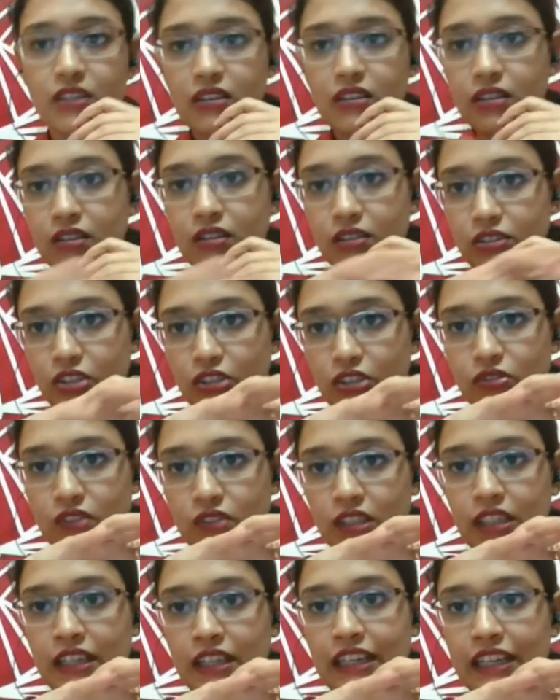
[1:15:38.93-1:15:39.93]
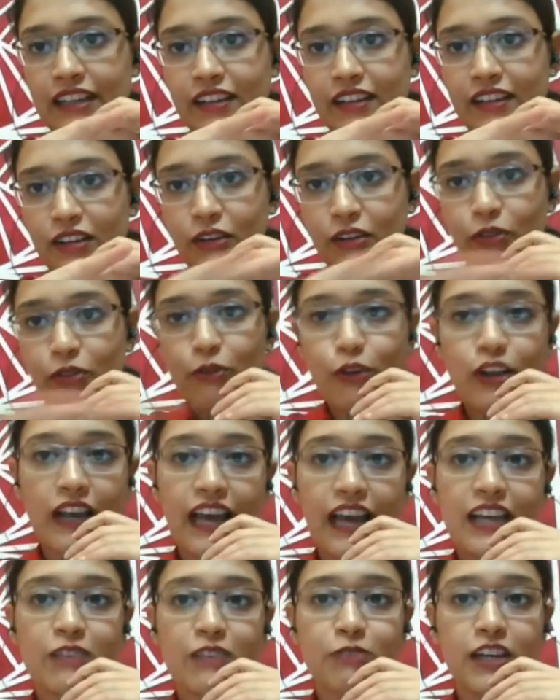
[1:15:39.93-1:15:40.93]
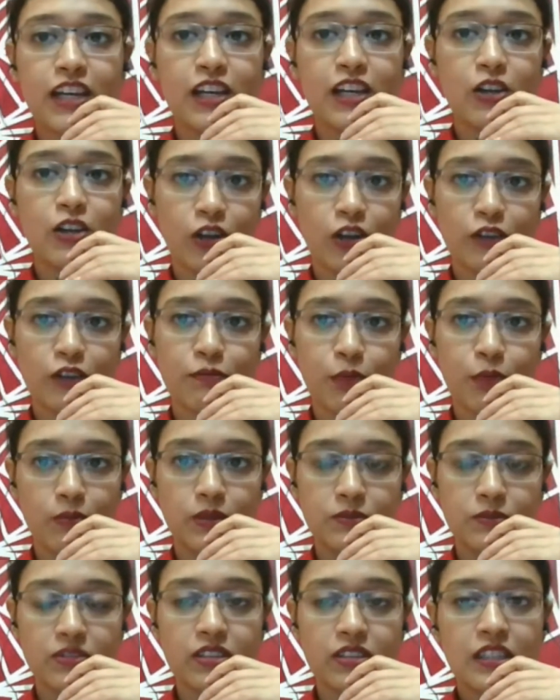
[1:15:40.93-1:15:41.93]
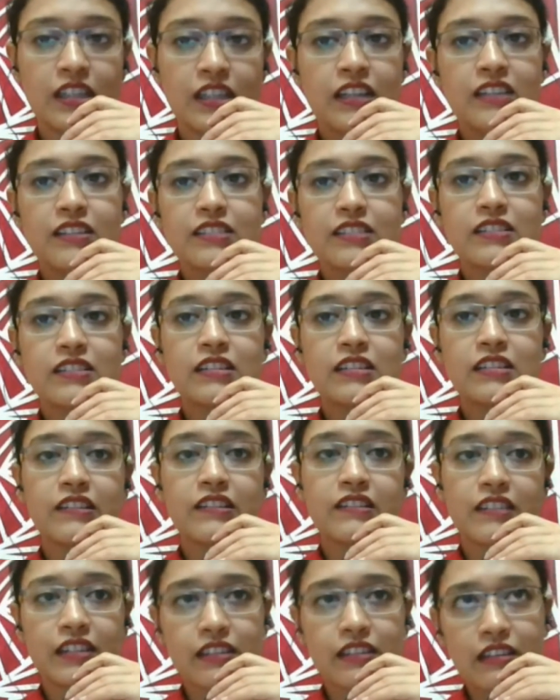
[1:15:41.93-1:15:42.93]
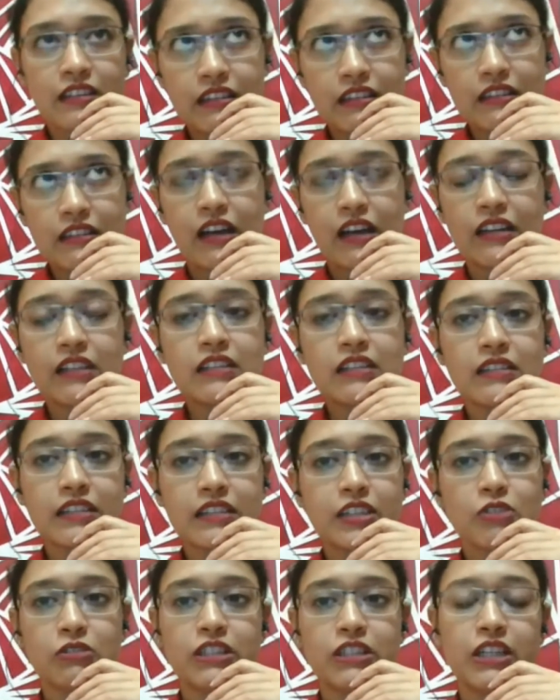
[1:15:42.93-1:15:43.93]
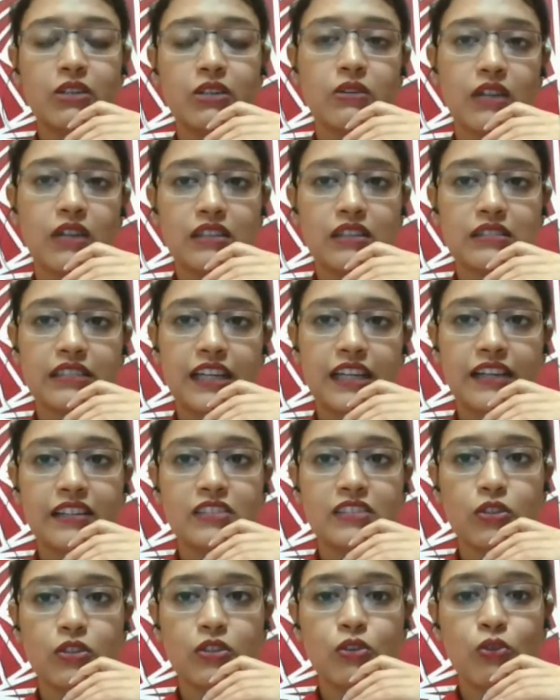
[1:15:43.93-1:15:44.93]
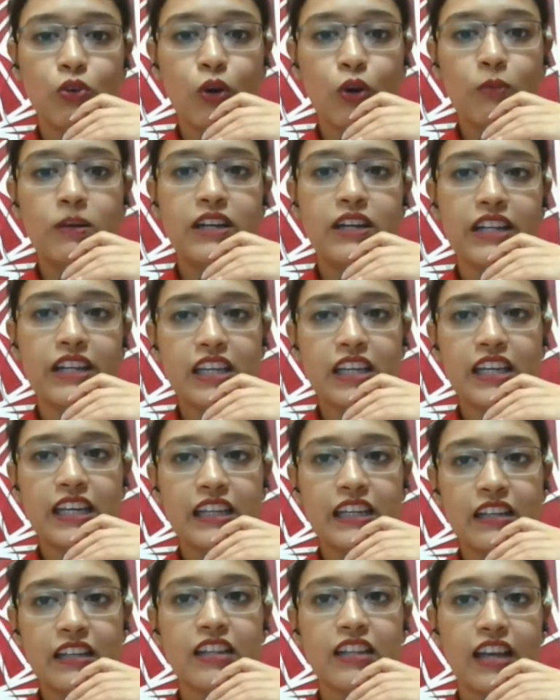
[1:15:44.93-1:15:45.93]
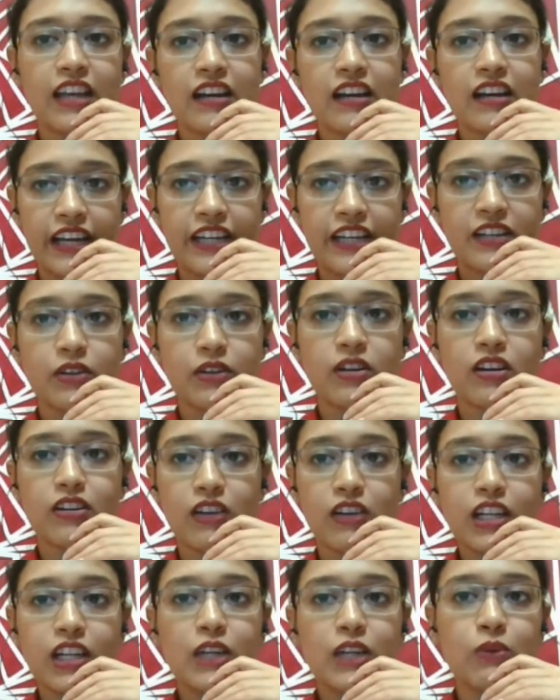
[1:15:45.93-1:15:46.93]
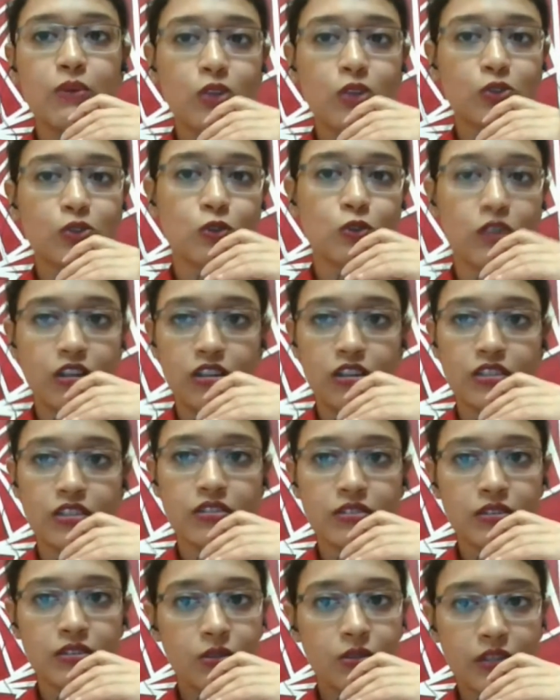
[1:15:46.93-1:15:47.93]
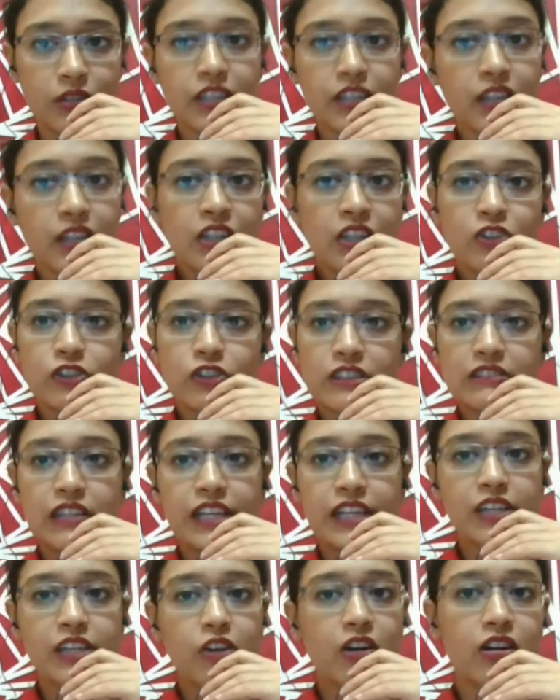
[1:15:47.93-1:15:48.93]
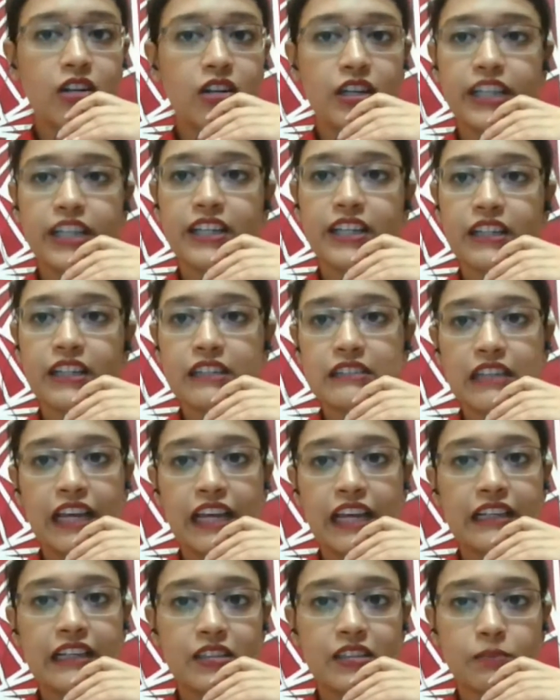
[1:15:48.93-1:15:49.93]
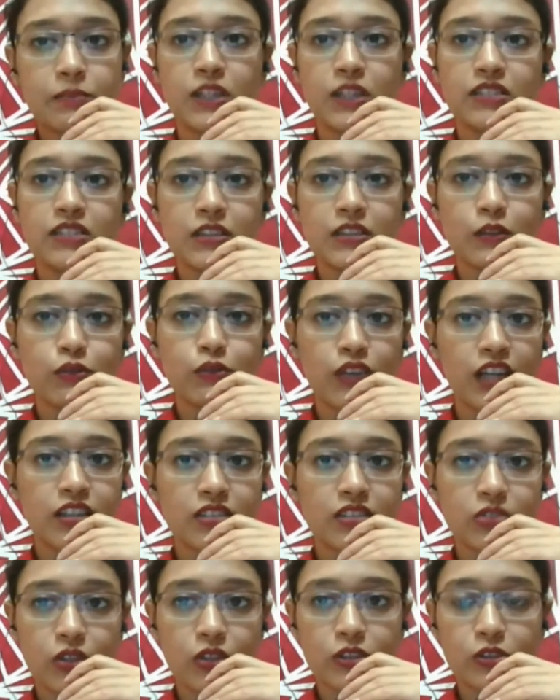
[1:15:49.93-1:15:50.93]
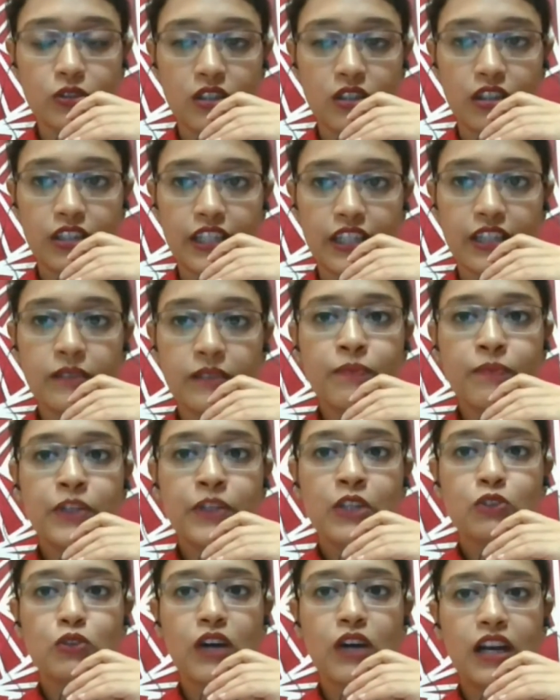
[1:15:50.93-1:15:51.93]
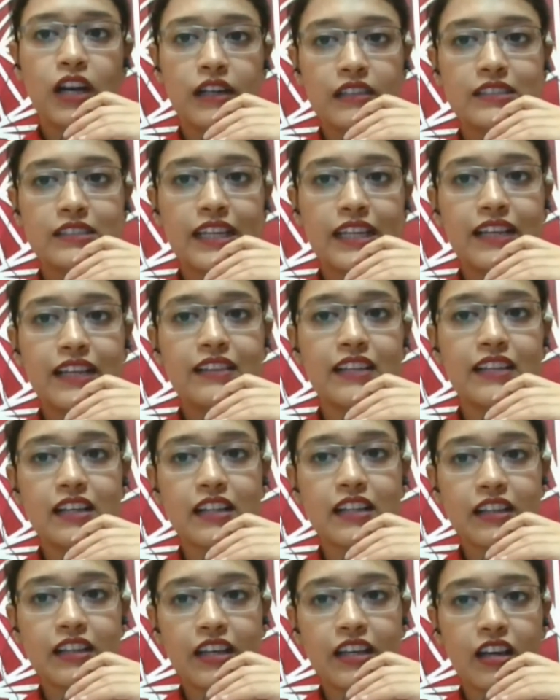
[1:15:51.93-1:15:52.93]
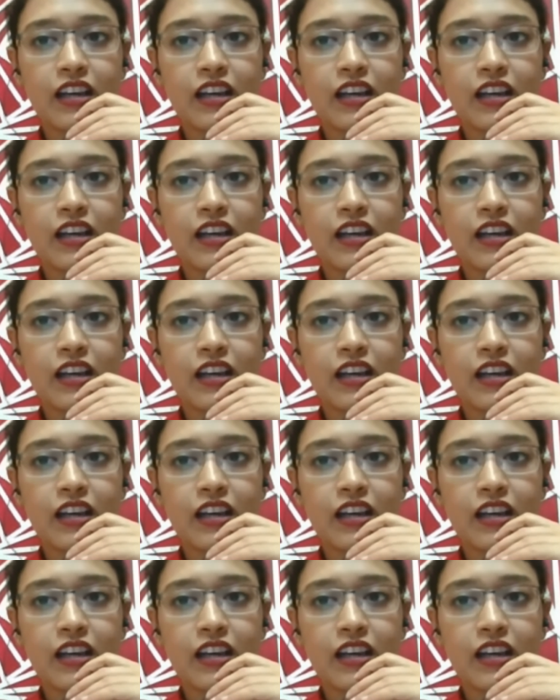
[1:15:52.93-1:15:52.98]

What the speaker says: just clarify a lot of problems. S- Another thing you need to understand is nobody in their right really wants to hurt. Okay, just like you're hurting, it is likely the person in front is also hurting. So understand that the